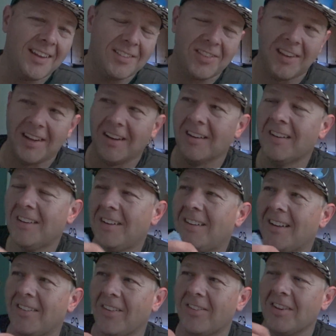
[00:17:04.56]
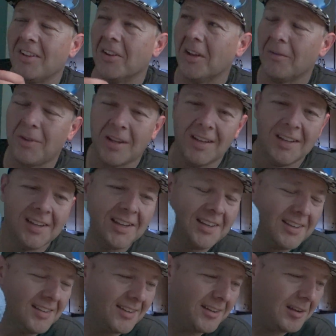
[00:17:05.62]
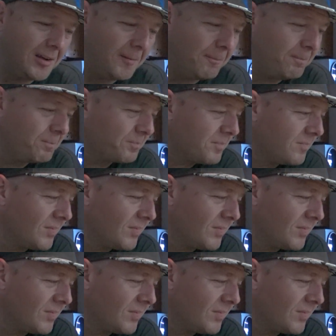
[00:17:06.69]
that thing has a seat lift. Um,